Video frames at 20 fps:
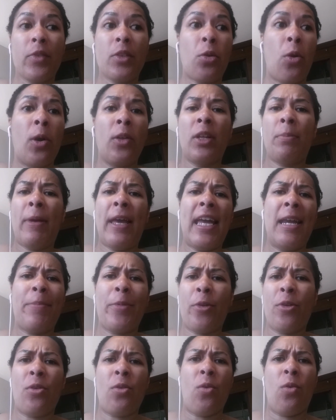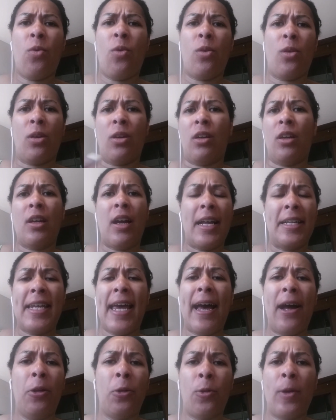toilet paper or a
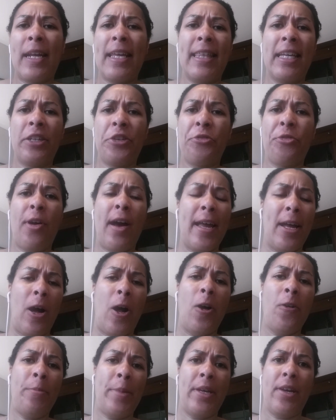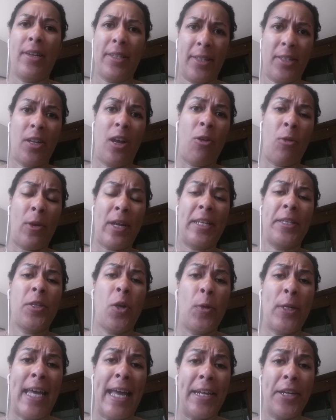towel or anything to dry off because it's already
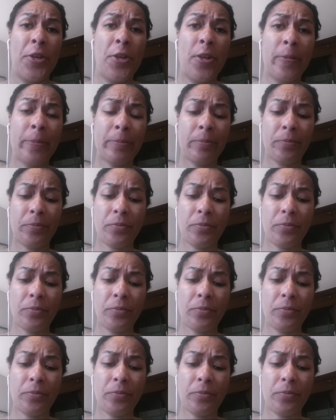so tender.